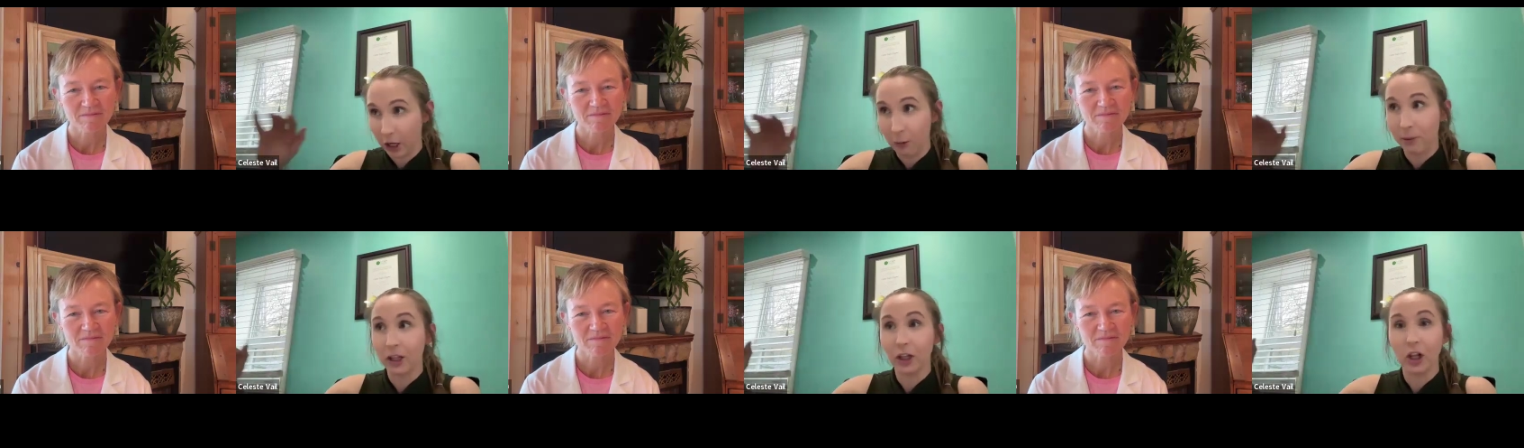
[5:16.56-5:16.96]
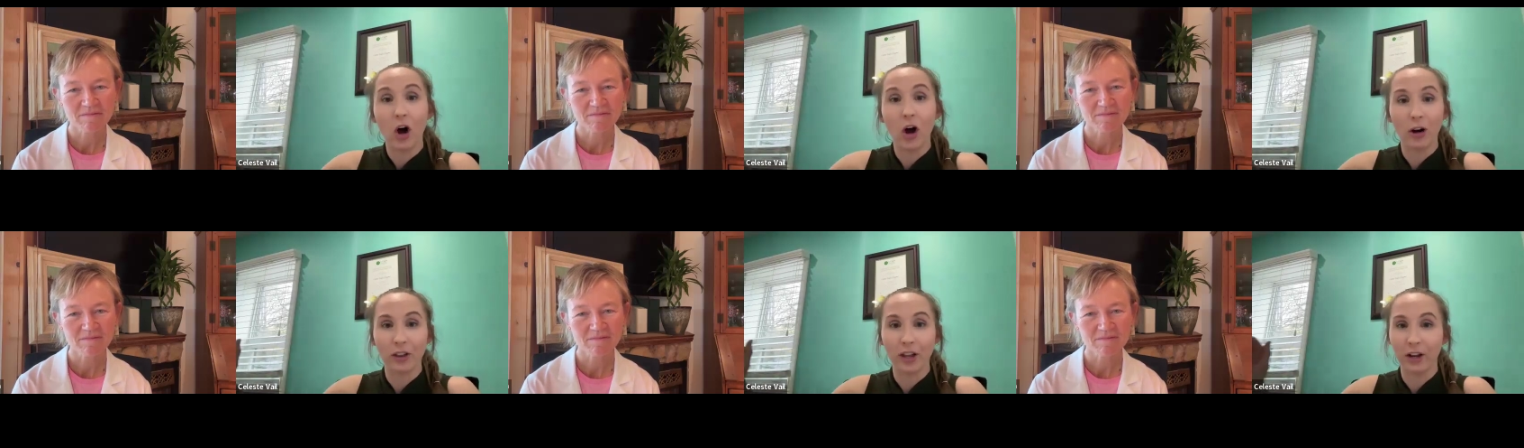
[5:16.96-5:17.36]
Speaker 1: a little
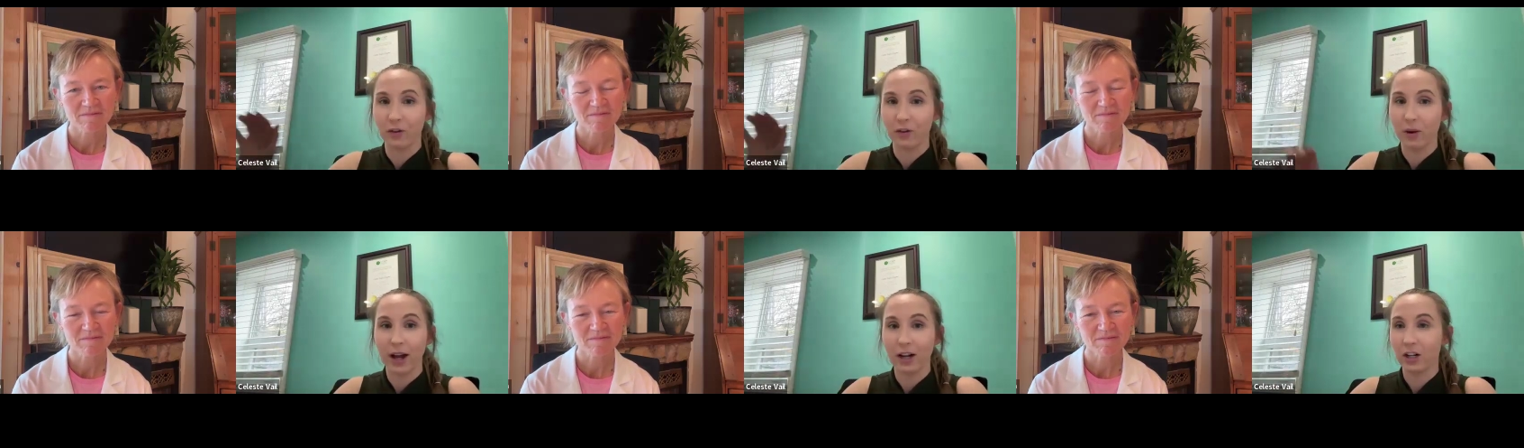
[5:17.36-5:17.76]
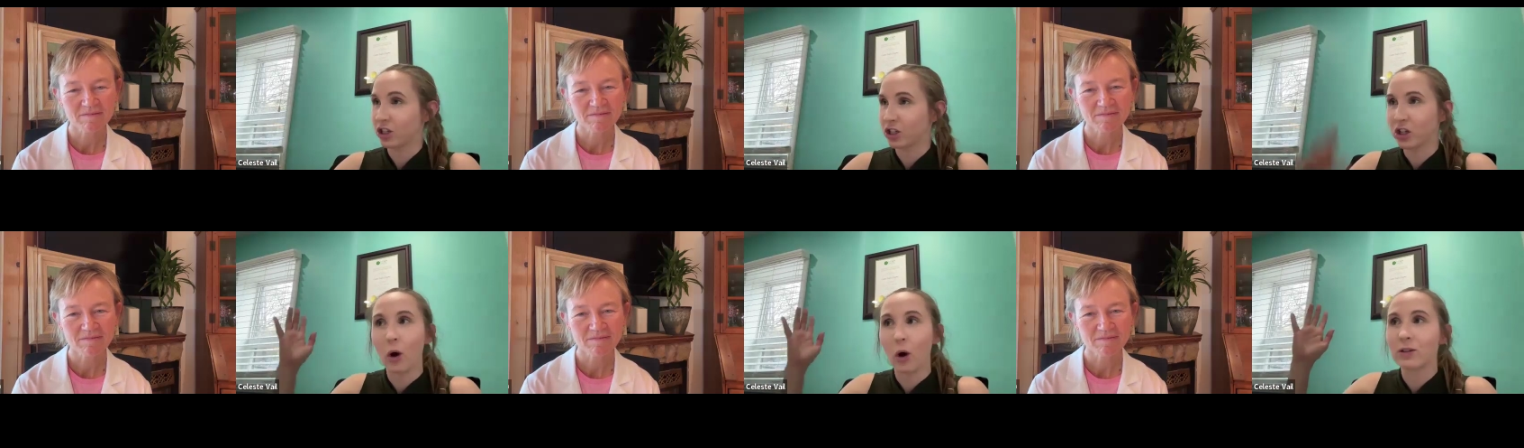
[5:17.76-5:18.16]
bit longer than if you
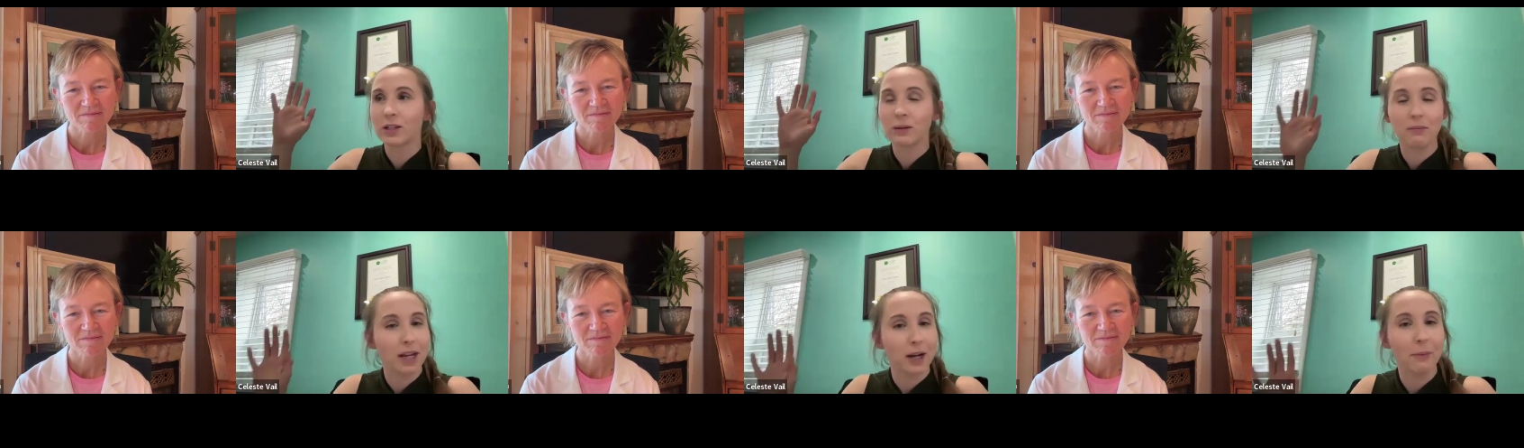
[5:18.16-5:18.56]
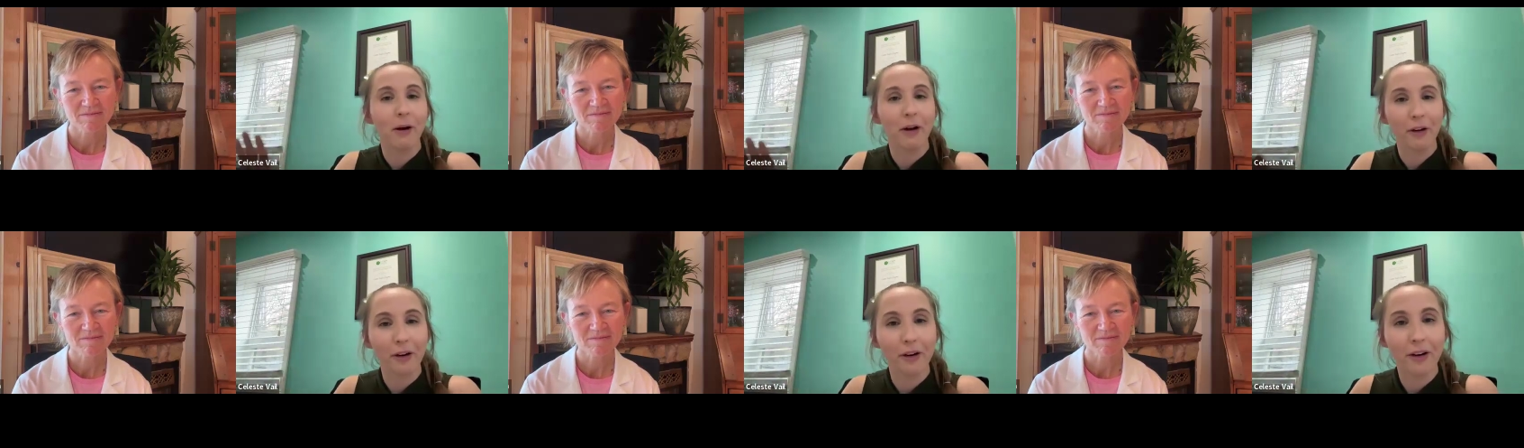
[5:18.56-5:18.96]
had just toast and
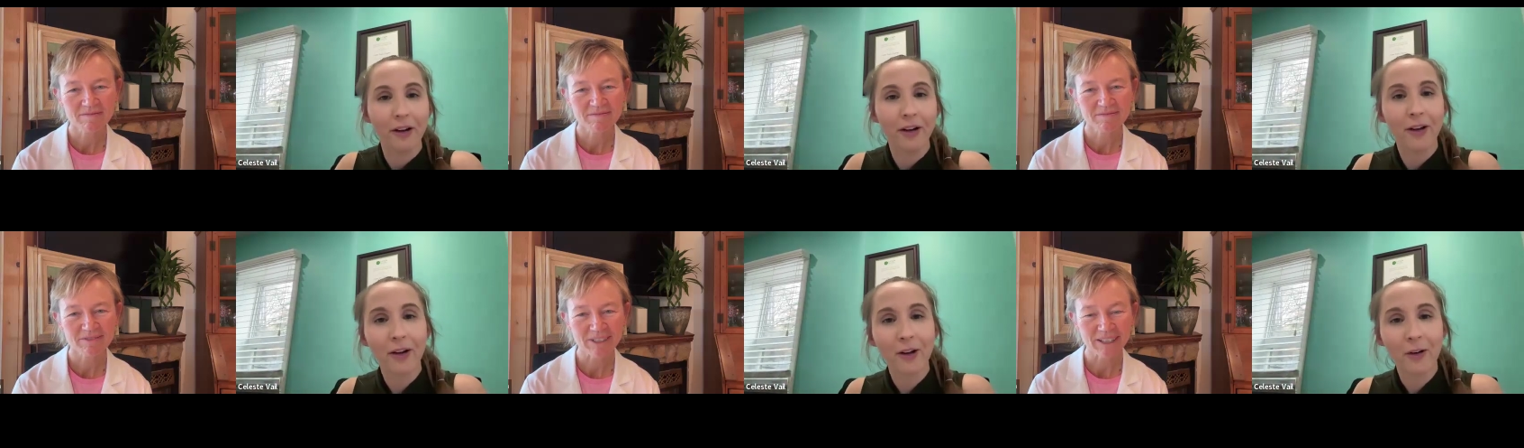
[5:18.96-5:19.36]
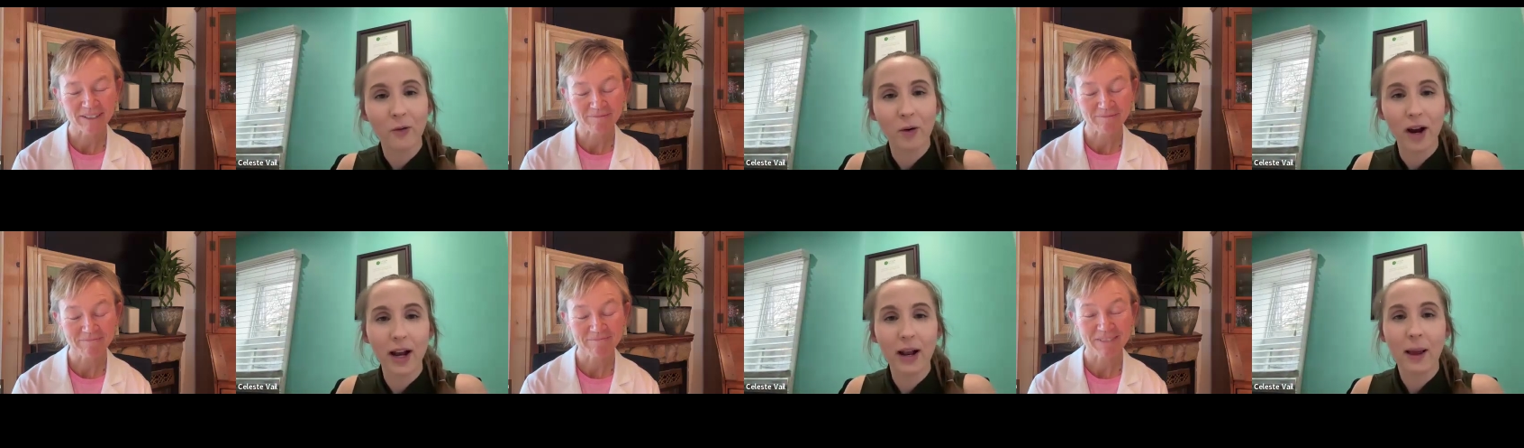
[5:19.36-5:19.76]
peanut butter,
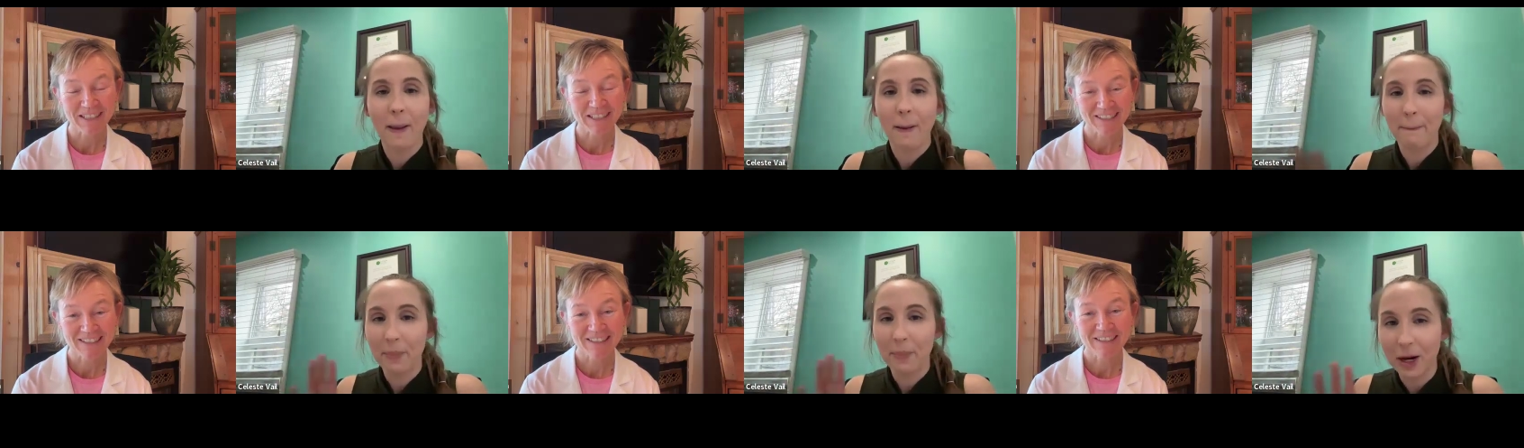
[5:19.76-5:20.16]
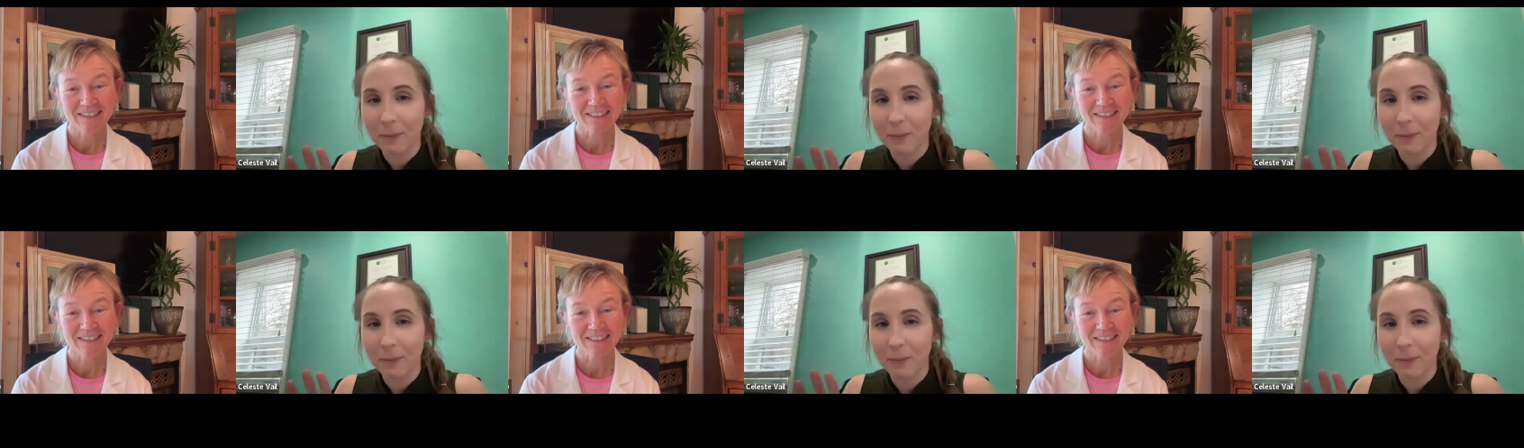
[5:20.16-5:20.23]
right?